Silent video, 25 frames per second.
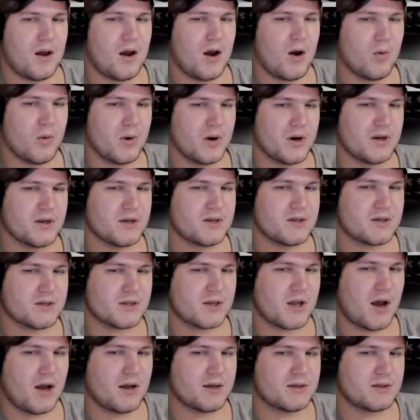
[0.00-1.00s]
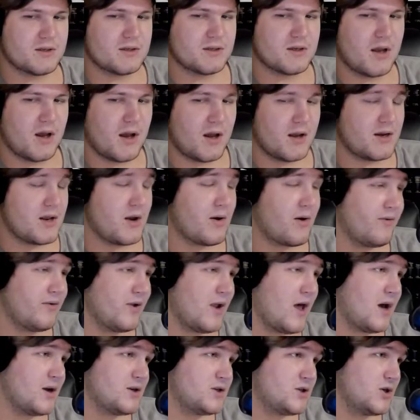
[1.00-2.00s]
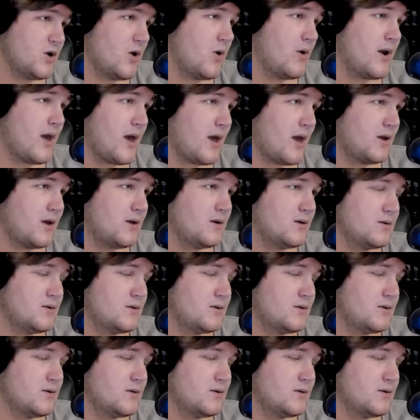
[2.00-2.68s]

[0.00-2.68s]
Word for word: uh, we're going to discuss uh, De Revelatione.